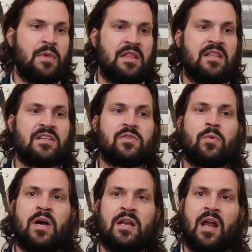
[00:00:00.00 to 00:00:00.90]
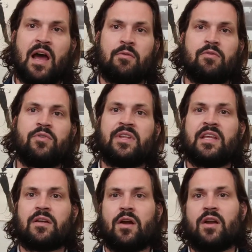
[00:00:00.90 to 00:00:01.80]
In this one, I would
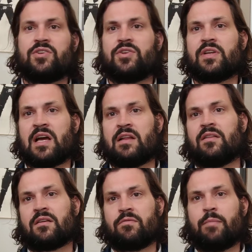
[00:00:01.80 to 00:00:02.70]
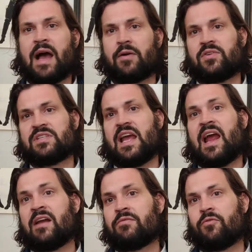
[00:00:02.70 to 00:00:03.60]
really encourage you to kind of look backwards
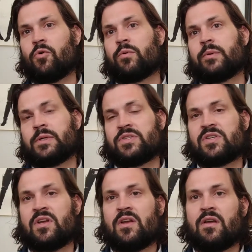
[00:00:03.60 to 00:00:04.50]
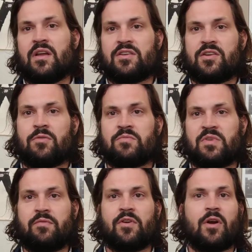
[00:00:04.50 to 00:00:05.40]
and forwards in terms
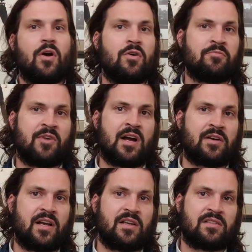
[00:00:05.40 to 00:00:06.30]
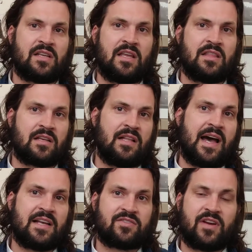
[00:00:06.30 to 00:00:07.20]
of your own progress in the
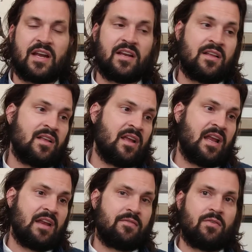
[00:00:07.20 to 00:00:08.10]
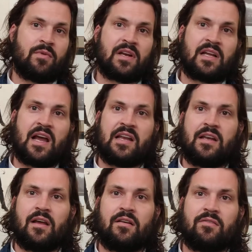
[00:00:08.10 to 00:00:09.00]
class, right? And if you want to
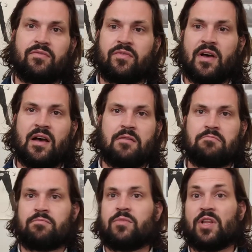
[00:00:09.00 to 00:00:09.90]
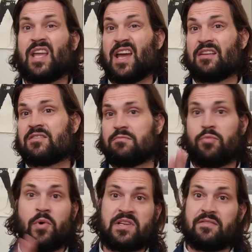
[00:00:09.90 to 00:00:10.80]
kind of look at
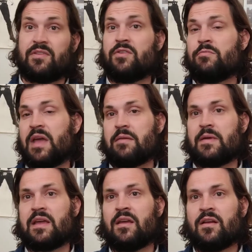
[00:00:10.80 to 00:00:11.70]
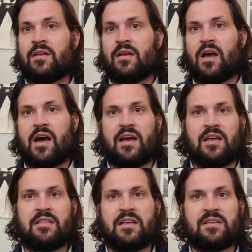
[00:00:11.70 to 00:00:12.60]
point of view maybe
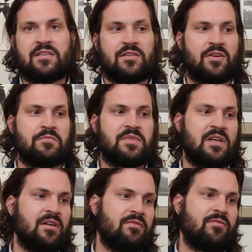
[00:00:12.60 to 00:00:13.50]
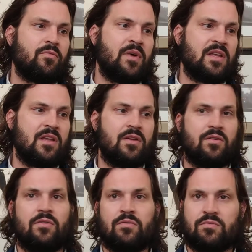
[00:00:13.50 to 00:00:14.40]
in this in terms of what
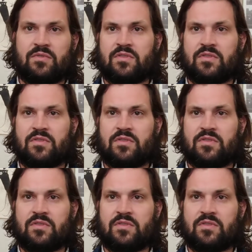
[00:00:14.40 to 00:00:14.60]
you